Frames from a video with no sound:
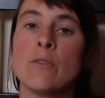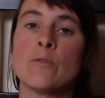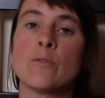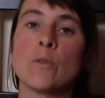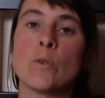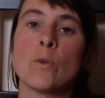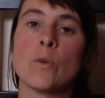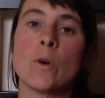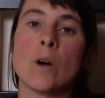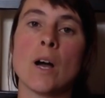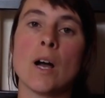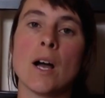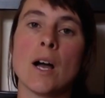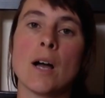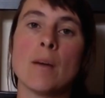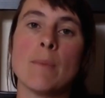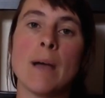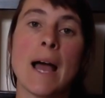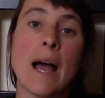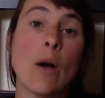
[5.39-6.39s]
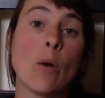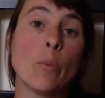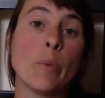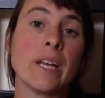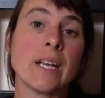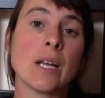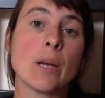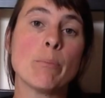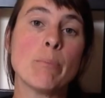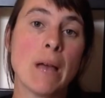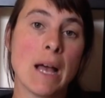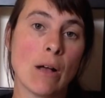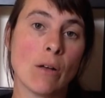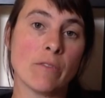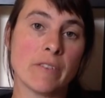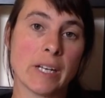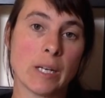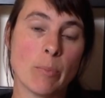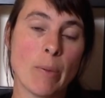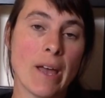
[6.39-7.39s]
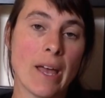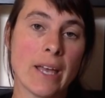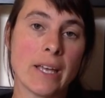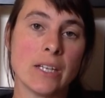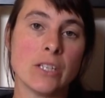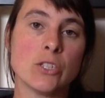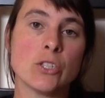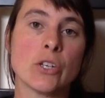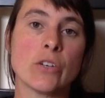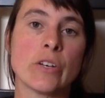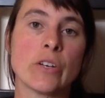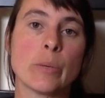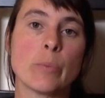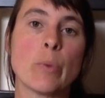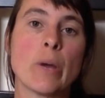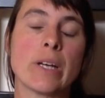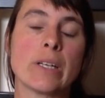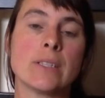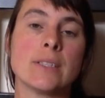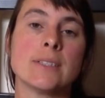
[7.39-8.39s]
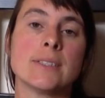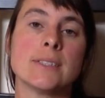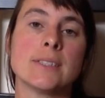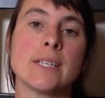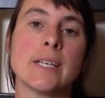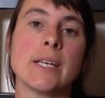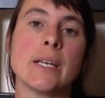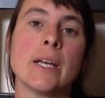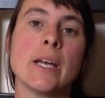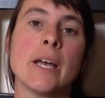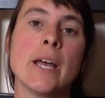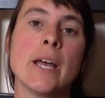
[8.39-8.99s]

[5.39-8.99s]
for helping pelvic pain during pregnancy.